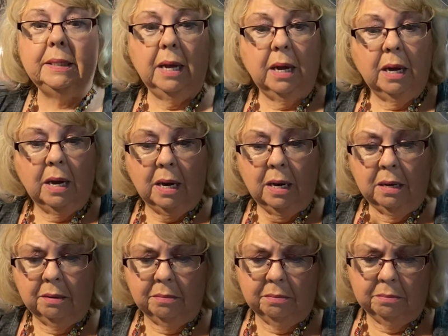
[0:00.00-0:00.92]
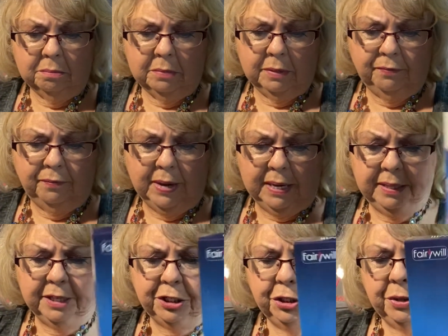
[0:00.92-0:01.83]
The fact
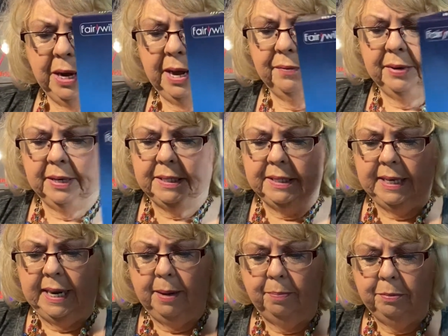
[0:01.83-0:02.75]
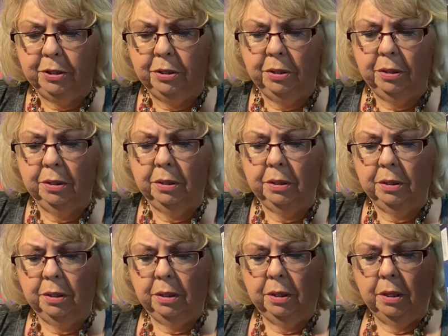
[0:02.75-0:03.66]
that you have an adapter
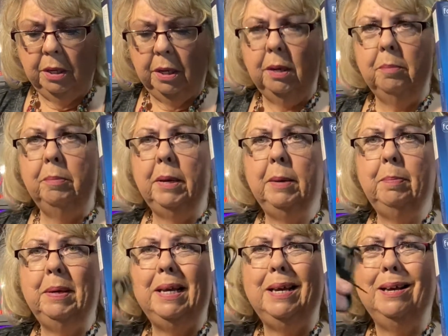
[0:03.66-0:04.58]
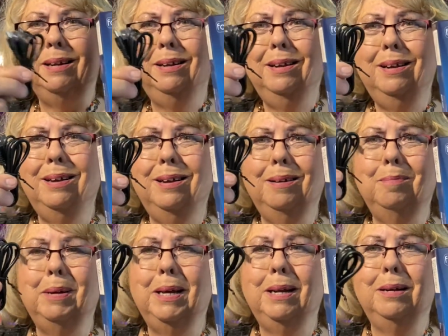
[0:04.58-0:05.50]
may be a little
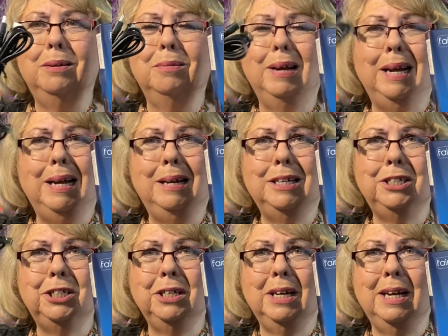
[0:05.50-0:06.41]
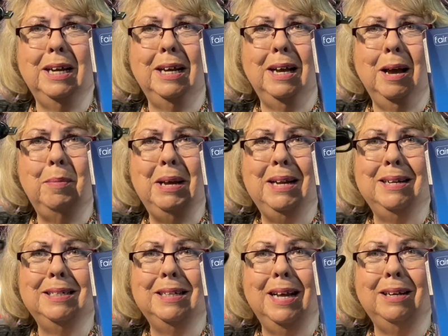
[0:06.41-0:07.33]
bit annoying because you're gonna, I mean,
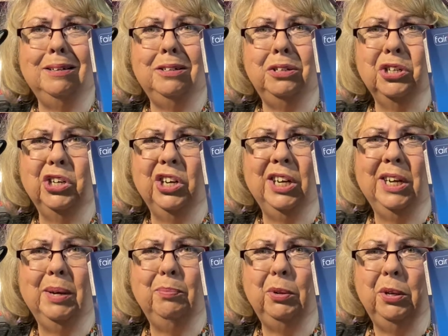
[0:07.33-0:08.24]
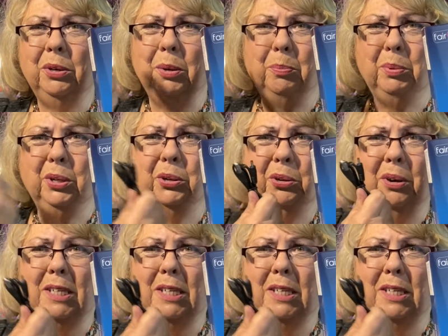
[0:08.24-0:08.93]
it's like, do you hook it up to your computer?